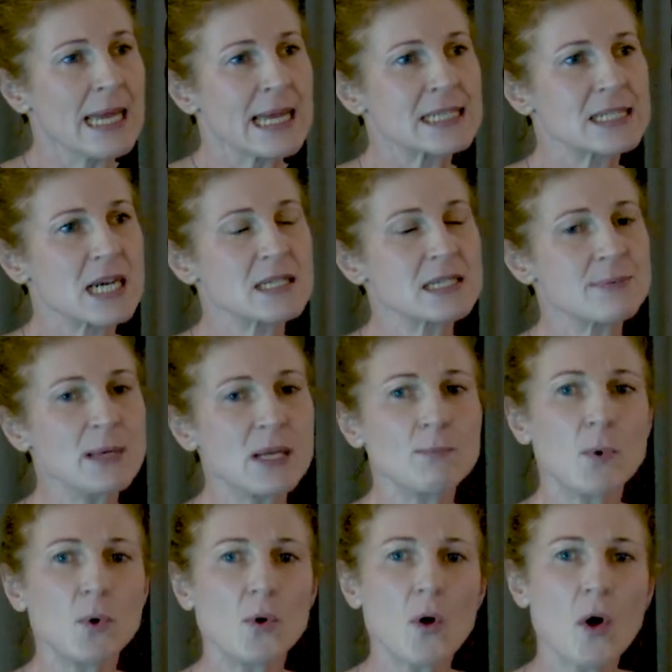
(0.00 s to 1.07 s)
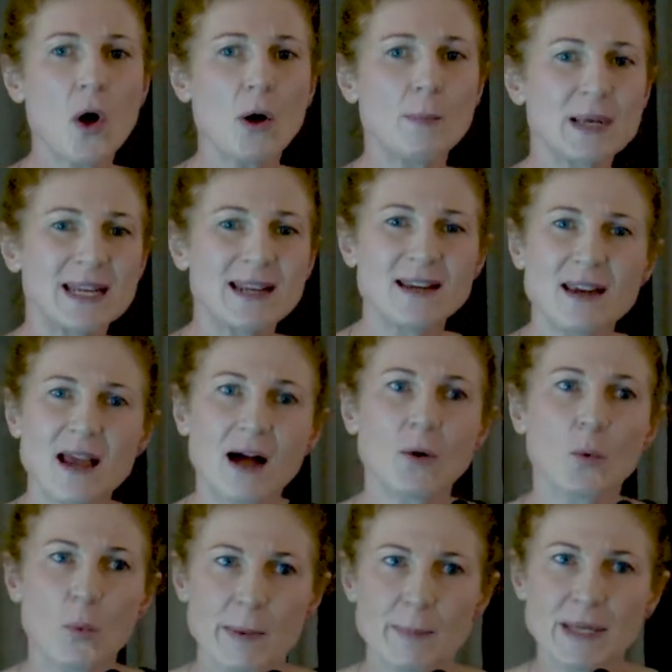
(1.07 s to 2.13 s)
It tends to be more common in
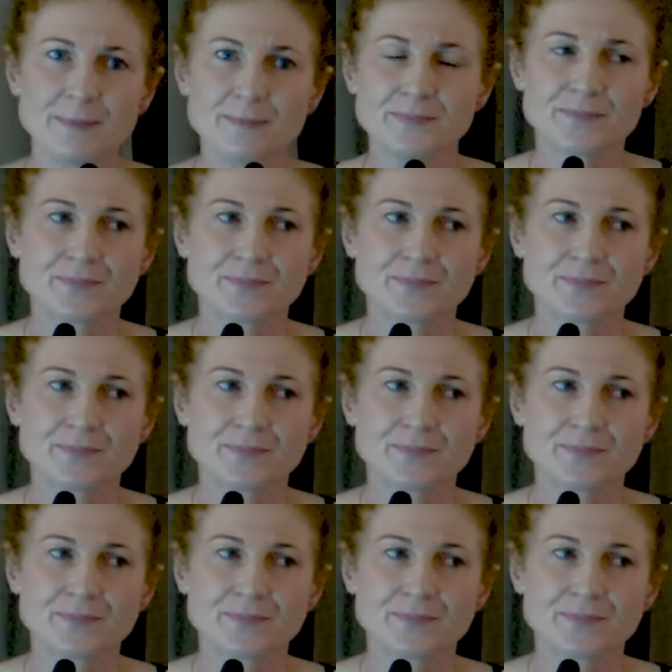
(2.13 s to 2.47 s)
young women,